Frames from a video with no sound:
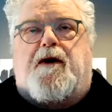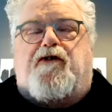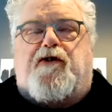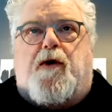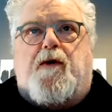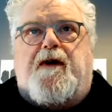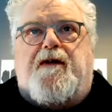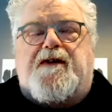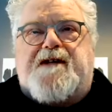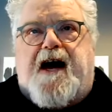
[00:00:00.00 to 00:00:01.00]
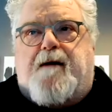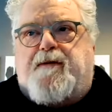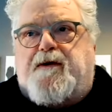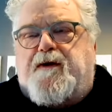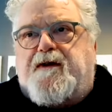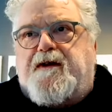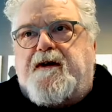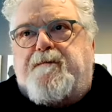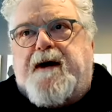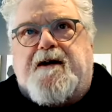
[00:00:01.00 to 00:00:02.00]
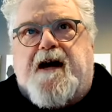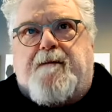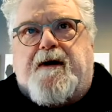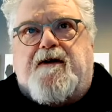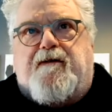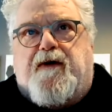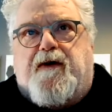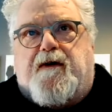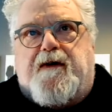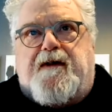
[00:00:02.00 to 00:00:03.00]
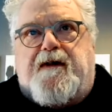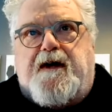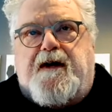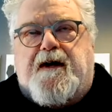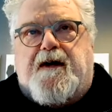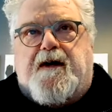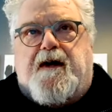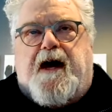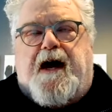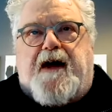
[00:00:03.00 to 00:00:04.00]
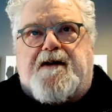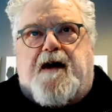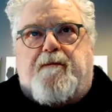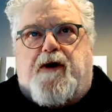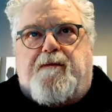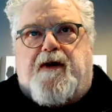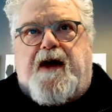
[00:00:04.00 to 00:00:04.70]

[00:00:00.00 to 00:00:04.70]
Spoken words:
So this happened with the pandemic deferral that the at that time Premier